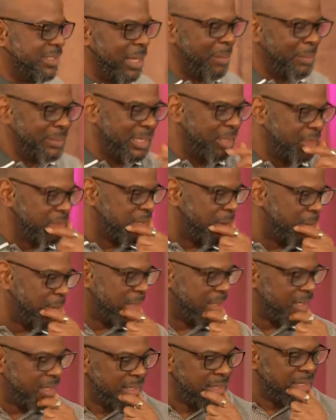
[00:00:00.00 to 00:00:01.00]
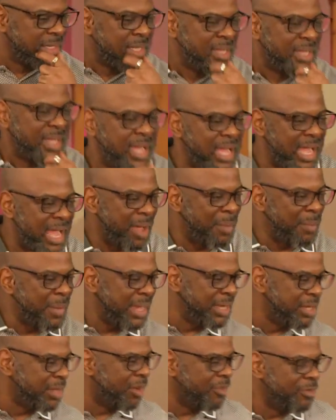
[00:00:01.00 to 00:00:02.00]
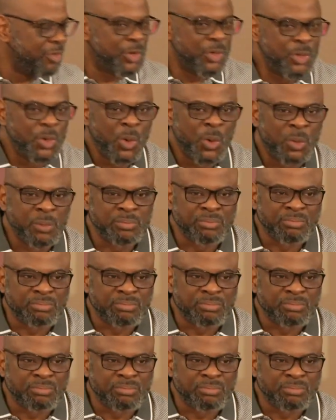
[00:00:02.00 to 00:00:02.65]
Let me tell you something. How many of you know